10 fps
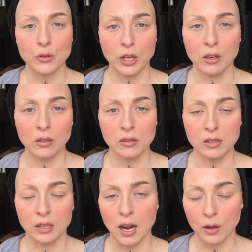gels
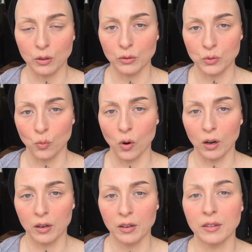and how those
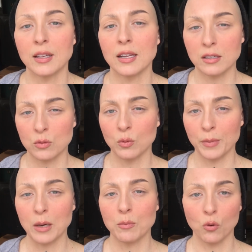work, then this will
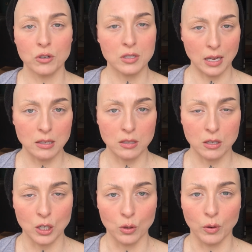make more sense
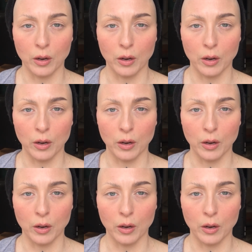to you.